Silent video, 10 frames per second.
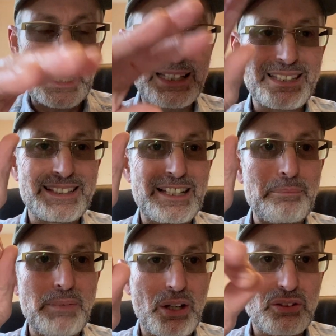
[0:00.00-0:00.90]
It is a
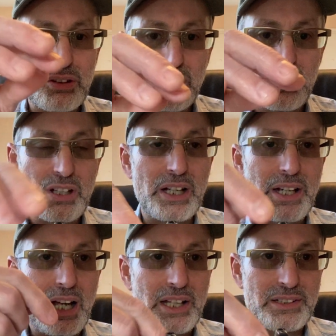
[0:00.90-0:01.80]
mouth to lung
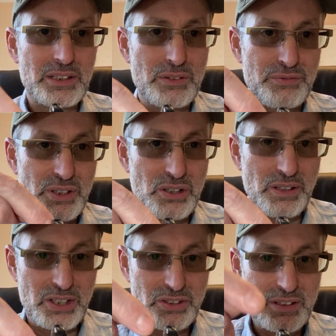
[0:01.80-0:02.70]
on either
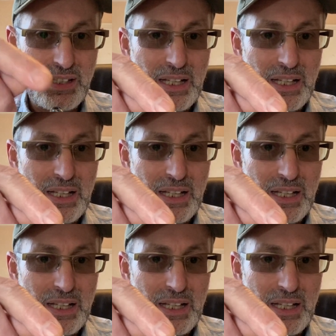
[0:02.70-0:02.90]
configuration.